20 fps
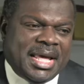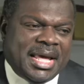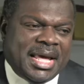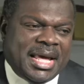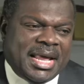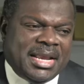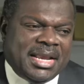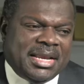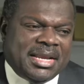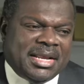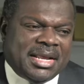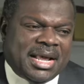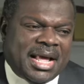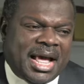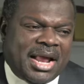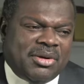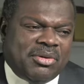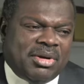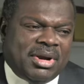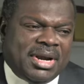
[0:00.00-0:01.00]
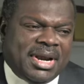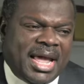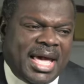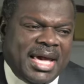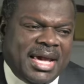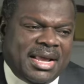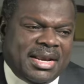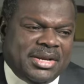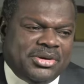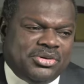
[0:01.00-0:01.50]
and are not
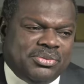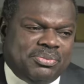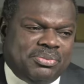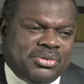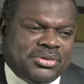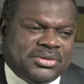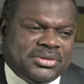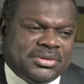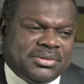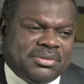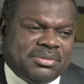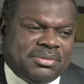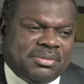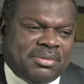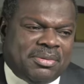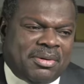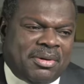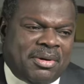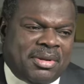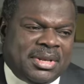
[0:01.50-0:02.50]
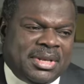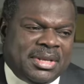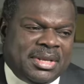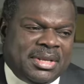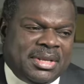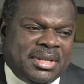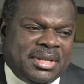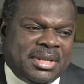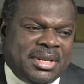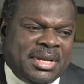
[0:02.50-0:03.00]
likely to put on
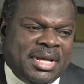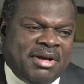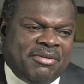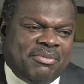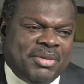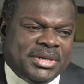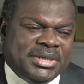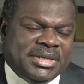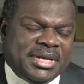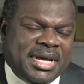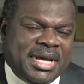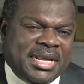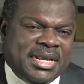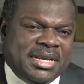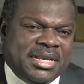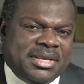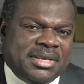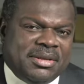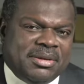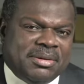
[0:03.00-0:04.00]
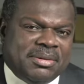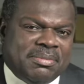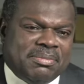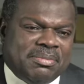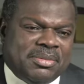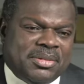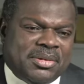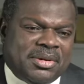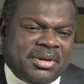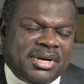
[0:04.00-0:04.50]
the government any
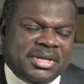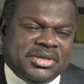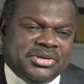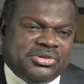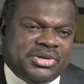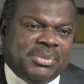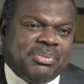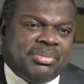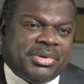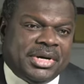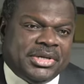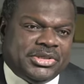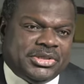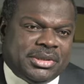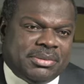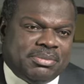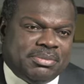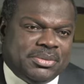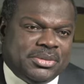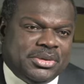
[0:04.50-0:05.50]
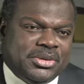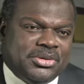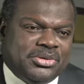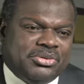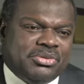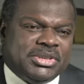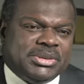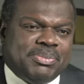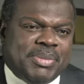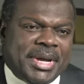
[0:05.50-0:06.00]
unnecessary pressure
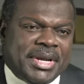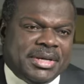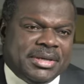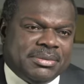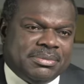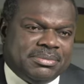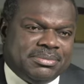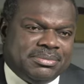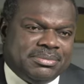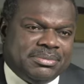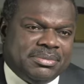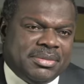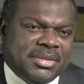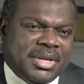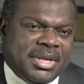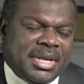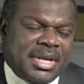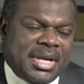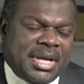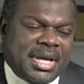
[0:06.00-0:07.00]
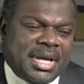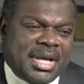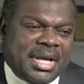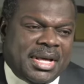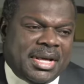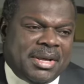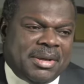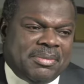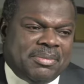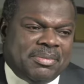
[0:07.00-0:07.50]
to spend.
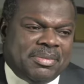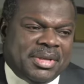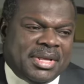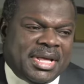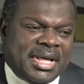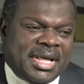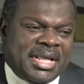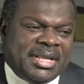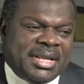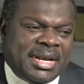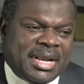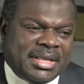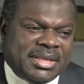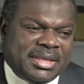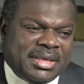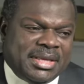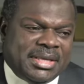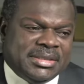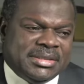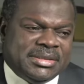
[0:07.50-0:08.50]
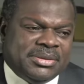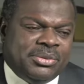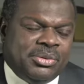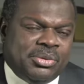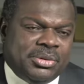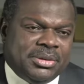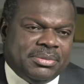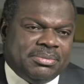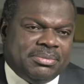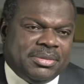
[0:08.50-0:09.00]
And that, I think, is
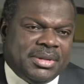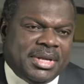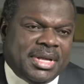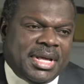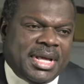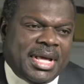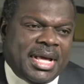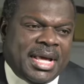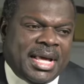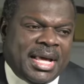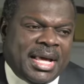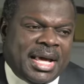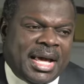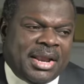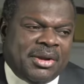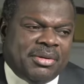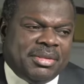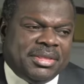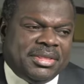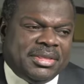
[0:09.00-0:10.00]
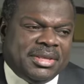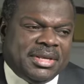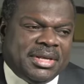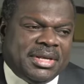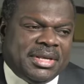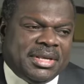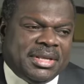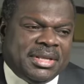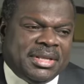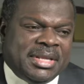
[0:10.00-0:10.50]
good. I don't
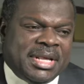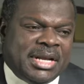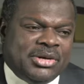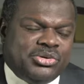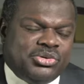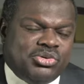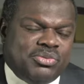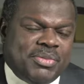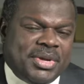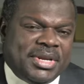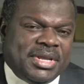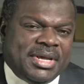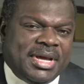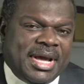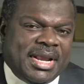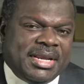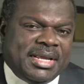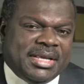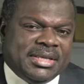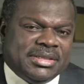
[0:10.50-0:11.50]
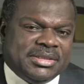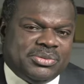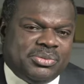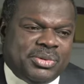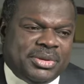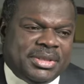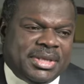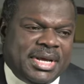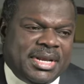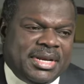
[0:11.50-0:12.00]
think there are too many Ghanaians
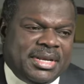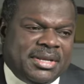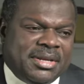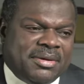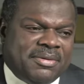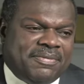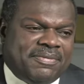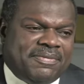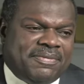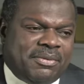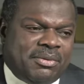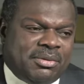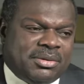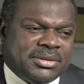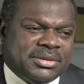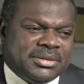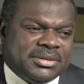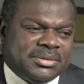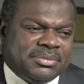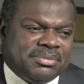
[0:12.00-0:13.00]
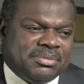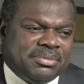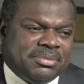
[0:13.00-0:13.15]
with any false